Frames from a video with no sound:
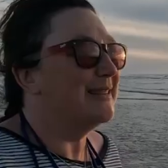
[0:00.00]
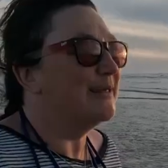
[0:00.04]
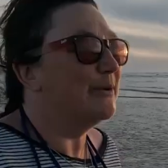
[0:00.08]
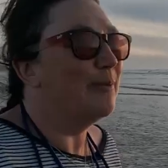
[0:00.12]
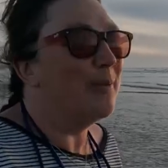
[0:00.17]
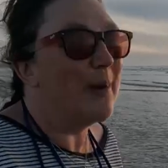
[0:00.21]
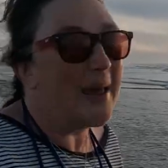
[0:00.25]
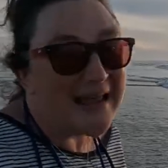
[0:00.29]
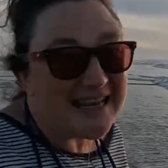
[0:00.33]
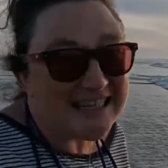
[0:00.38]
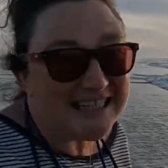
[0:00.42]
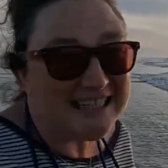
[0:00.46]
The
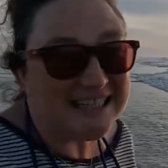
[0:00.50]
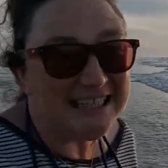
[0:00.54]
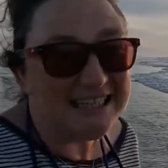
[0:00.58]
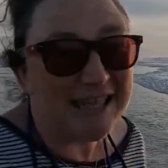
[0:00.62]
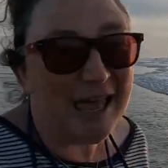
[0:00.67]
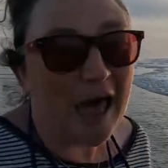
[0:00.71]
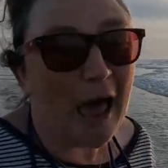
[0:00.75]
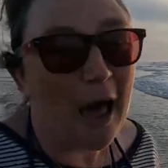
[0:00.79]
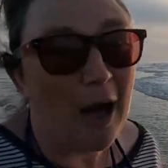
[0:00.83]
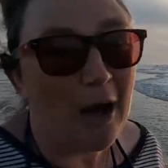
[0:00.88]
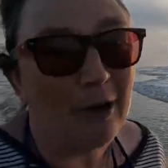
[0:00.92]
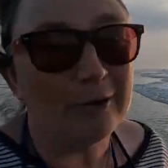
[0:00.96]
wind is
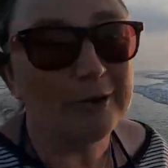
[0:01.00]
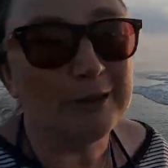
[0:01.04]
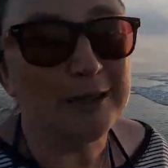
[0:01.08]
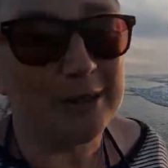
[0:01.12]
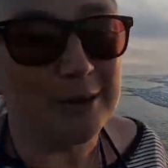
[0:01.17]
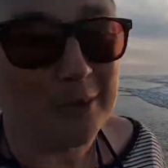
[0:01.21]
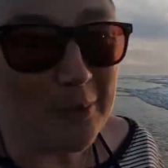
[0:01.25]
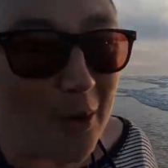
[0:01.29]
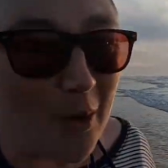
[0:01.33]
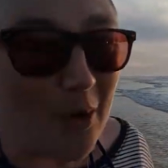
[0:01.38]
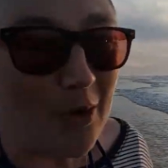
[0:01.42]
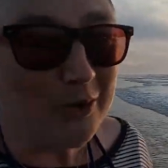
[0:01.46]
cold,
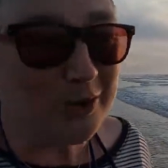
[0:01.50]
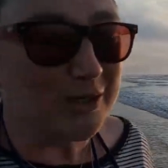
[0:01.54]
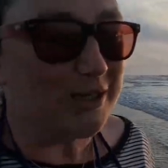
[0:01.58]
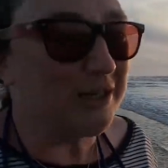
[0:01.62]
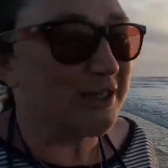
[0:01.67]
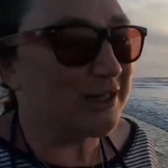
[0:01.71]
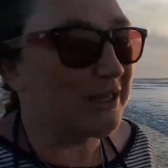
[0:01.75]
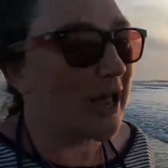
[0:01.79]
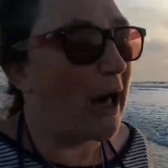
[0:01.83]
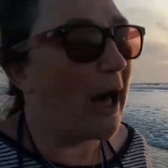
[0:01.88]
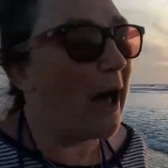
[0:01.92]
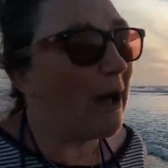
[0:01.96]
the
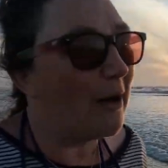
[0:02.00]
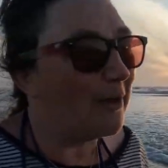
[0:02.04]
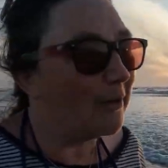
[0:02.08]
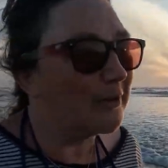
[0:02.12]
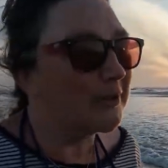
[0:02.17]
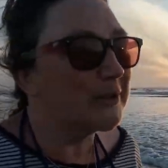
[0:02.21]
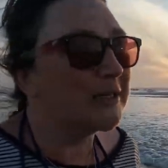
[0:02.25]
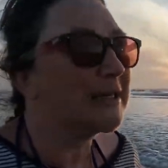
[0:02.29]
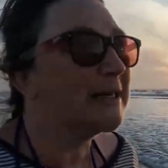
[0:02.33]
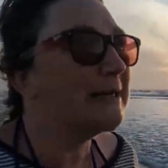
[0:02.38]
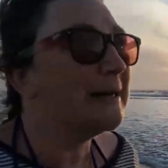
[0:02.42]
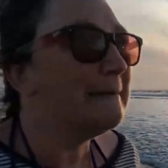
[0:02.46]
water's
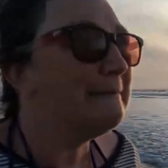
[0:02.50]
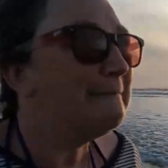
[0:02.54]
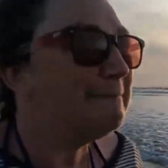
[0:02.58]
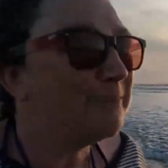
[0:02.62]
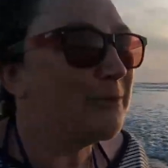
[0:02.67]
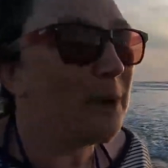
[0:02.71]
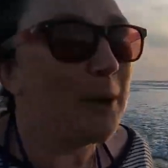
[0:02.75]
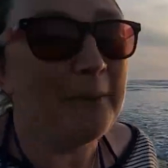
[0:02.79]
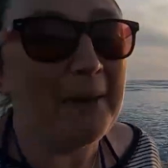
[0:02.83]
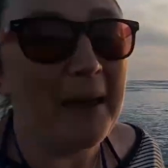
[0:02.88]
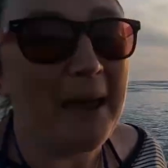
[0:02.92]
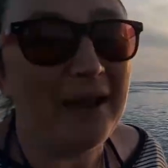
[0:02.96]
cold,
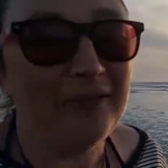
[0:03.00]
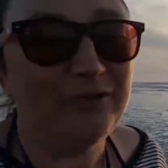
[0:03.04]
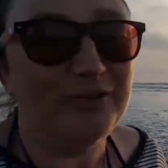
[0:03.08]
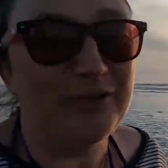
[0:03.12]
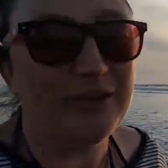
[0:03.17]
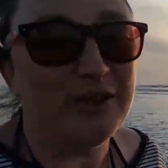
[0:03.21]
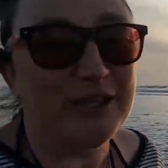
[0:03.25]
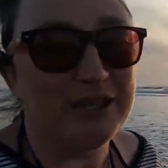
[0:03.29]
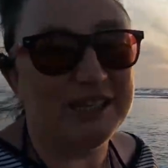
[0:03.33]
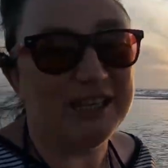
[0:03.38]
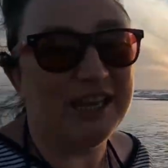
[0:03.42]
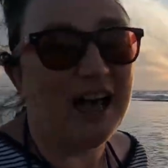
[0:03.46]
not bad
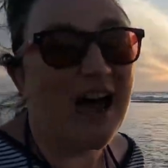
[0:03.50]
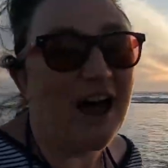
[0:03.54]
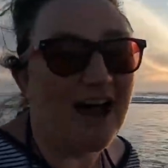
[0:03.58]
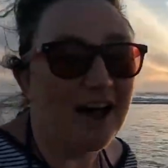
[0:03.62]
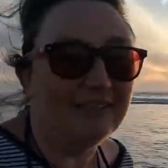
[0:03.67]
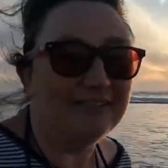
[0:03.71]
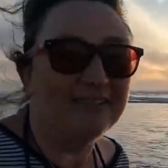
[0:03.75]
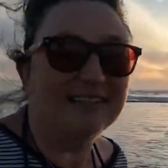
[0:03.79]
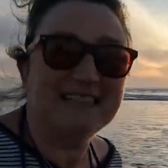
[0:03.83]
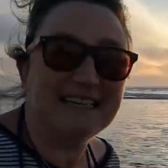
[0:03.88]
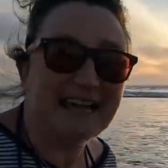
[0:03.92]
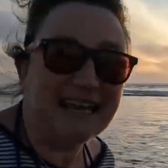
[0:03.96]
for the
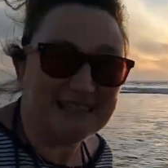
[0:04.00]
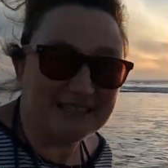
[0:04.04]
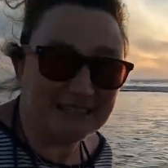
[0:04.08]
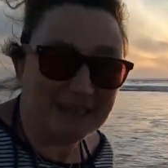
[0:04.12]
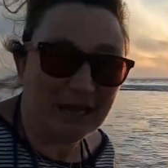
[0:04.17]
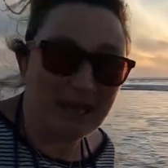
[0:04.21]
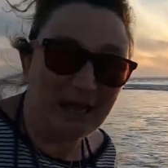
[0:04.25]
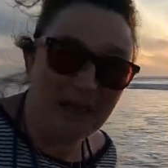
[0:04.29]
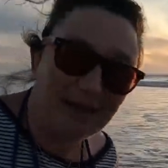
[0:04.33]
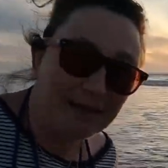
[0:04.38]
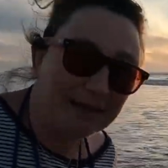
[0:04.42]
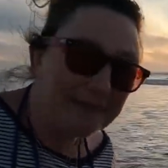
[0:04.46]
Sahara
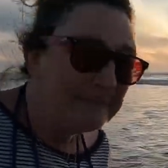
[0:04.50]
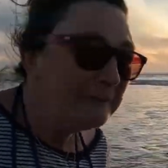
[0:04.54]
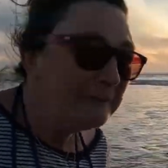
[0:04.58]
Desert,